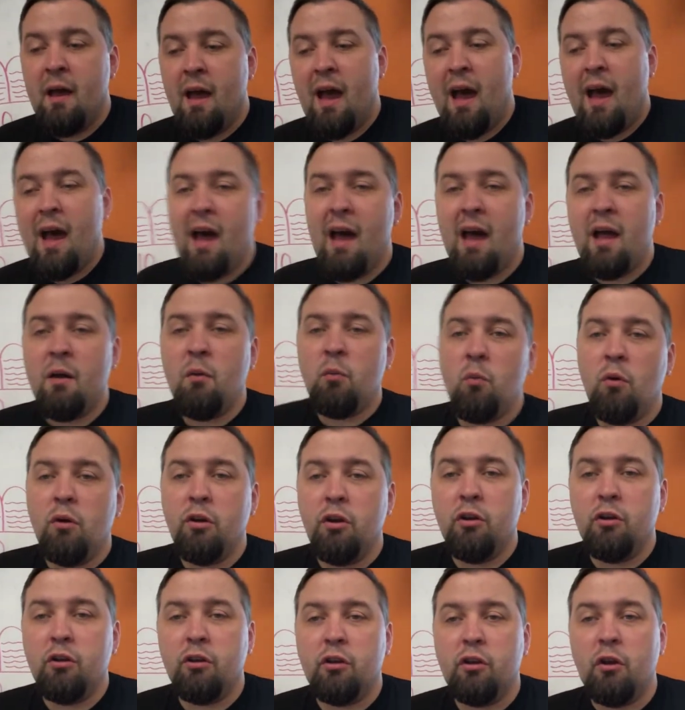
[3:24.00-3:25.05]
I want
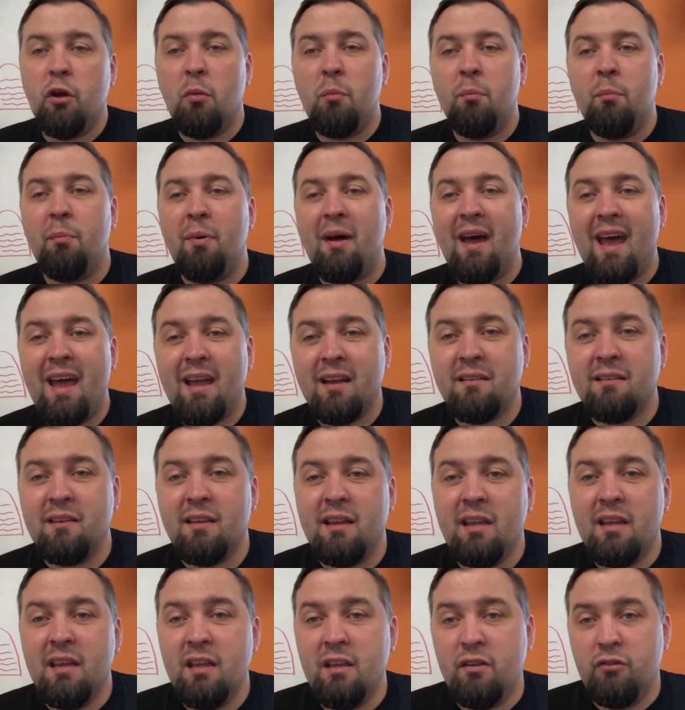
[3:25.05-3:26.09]
you to go back
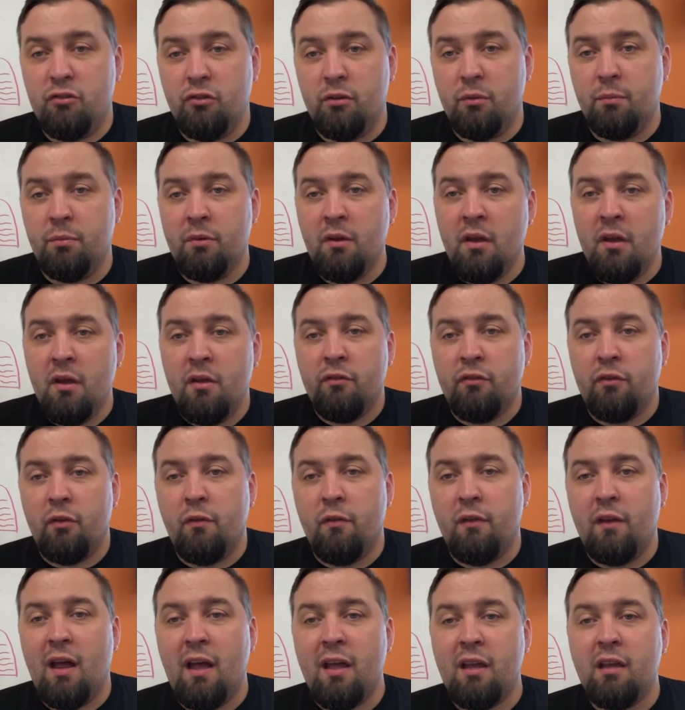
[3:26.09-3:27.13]
to Egypt so
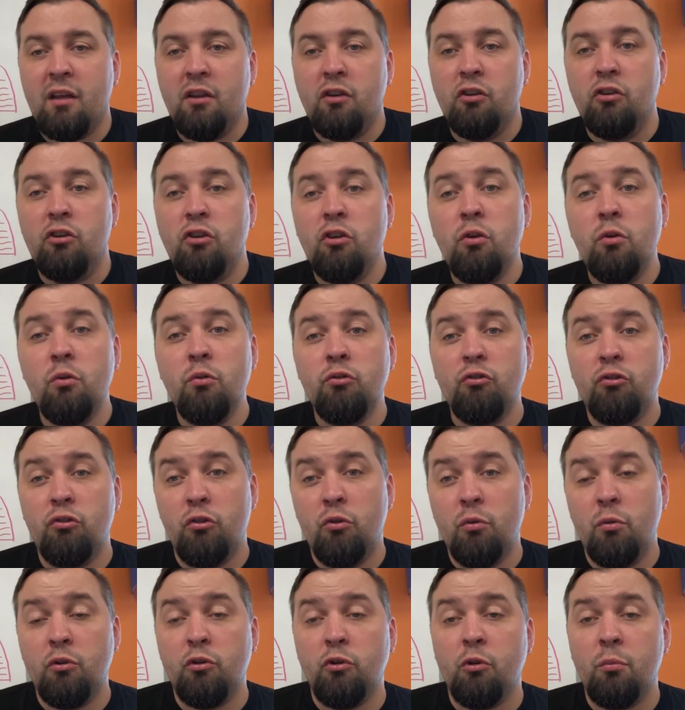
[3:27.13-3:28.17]
that I can use
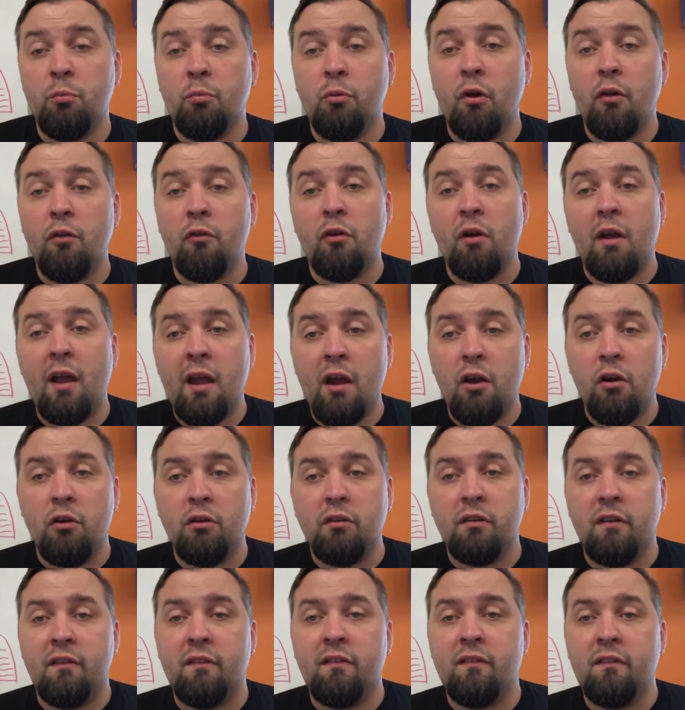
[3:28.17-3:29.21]
you and your brother Aaron
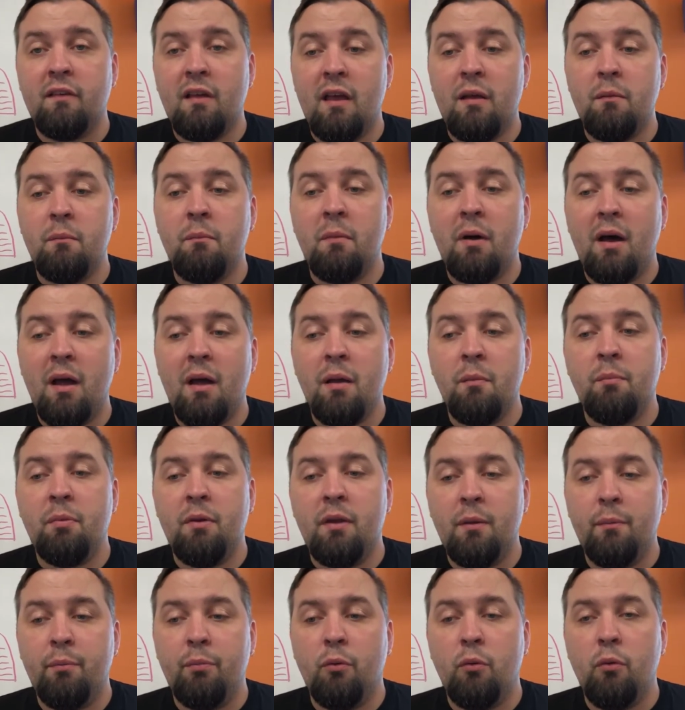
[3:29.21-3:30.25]
to set my
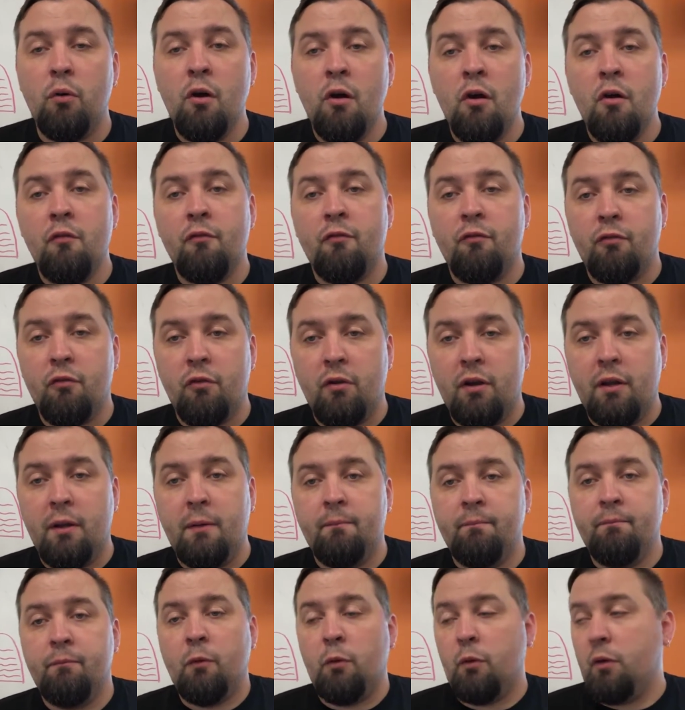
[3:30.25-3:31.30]
people free.
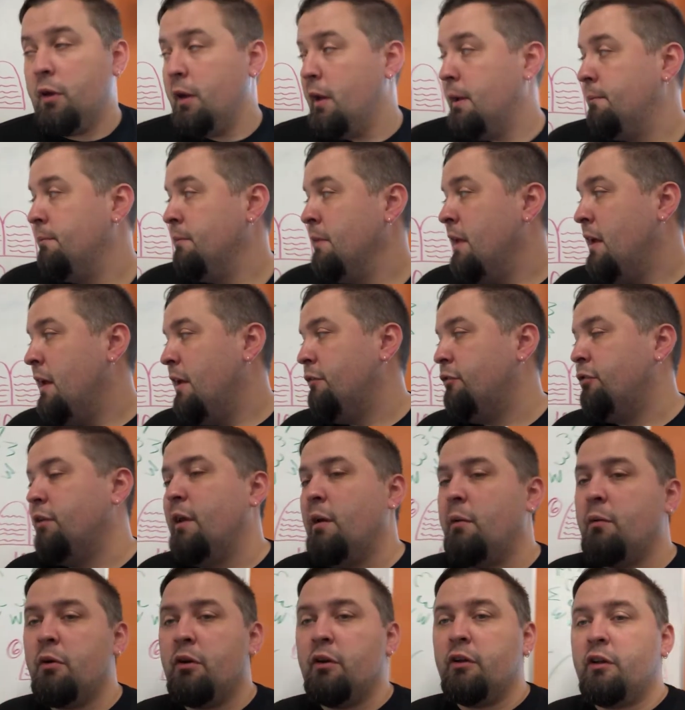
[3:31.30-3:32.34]
Okay, and so
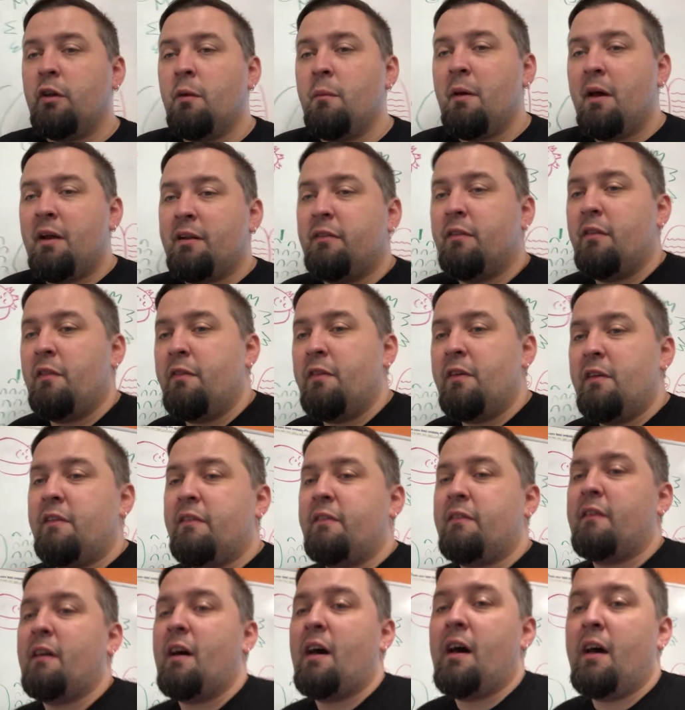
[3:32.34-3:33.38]
now we're going to come back to this
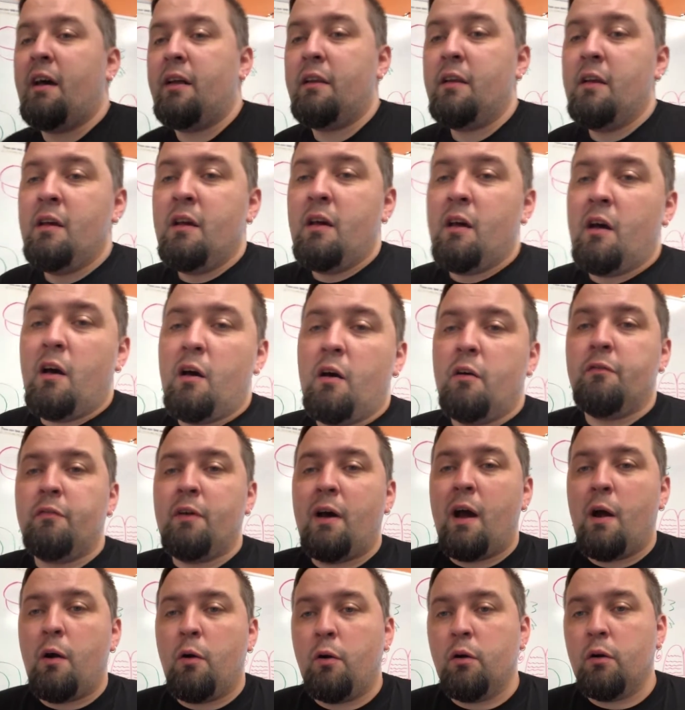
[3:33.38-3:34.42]
side of
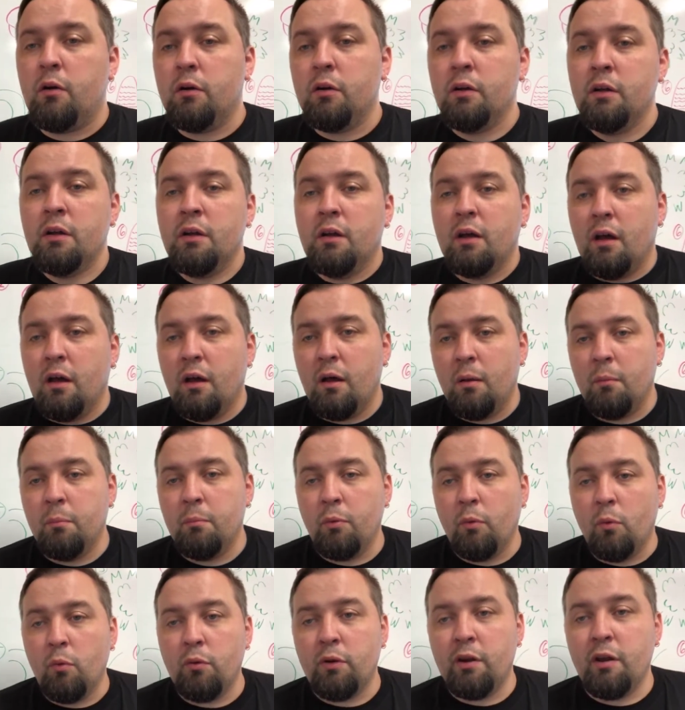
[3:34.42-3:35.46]
our
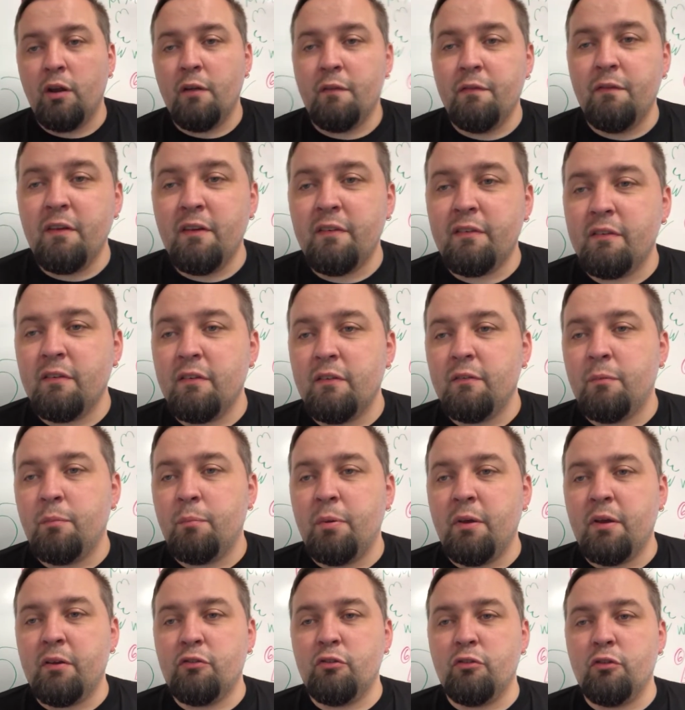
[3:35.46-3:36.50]
board here, and this is
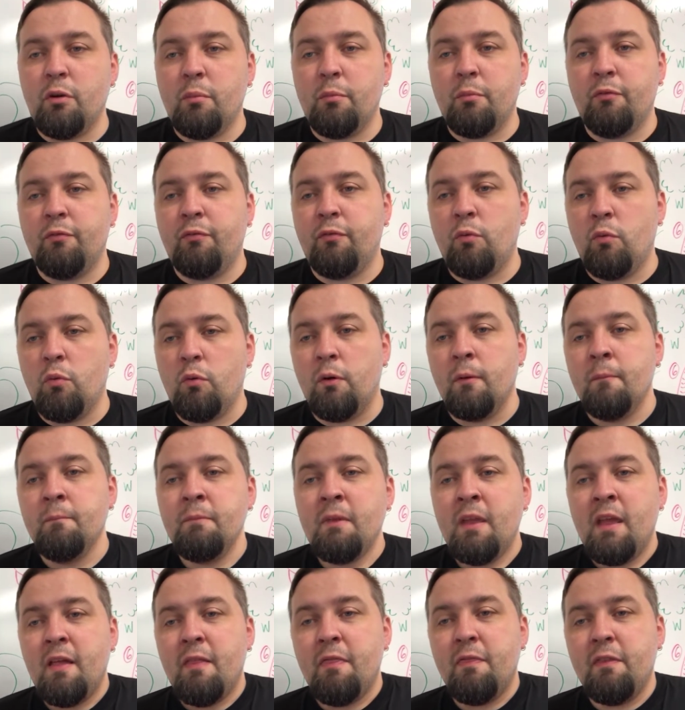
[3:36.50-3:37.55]
picture number 4.
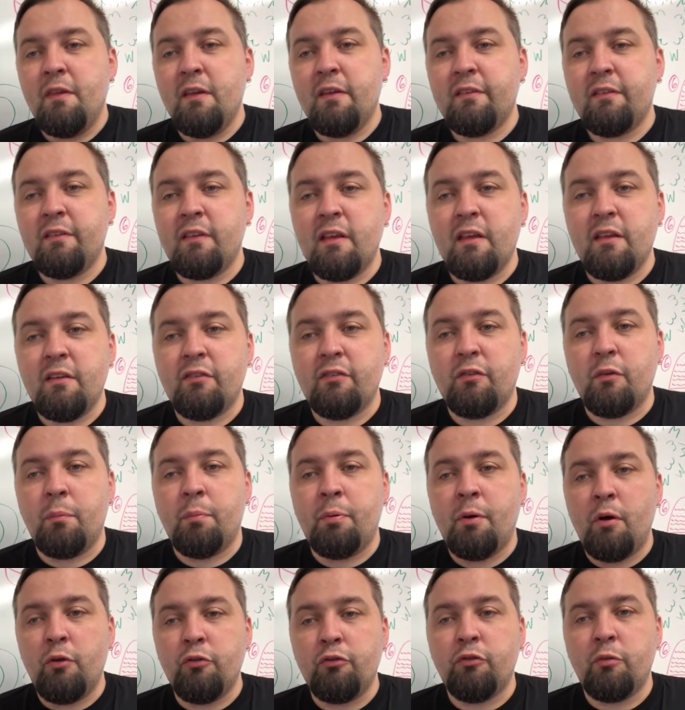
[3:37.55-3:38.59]
This is
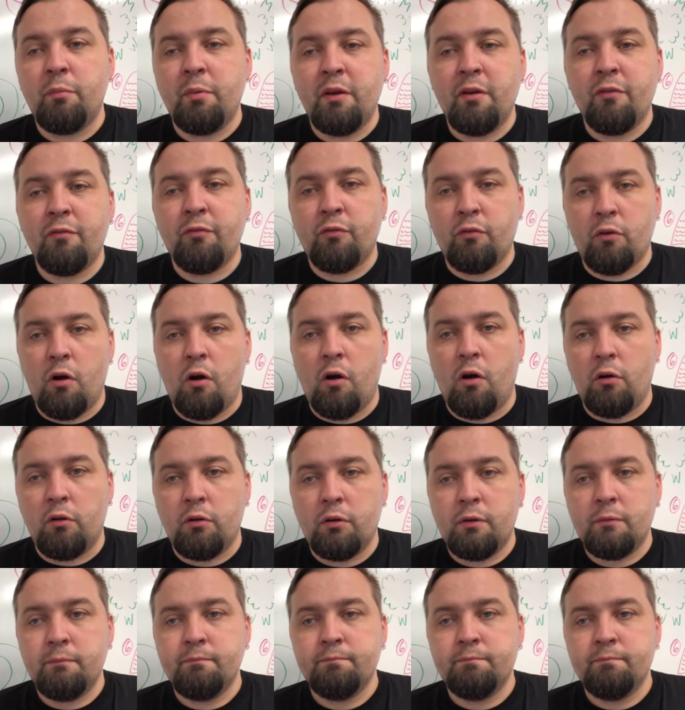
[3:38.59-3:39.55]
supposed to be a frog.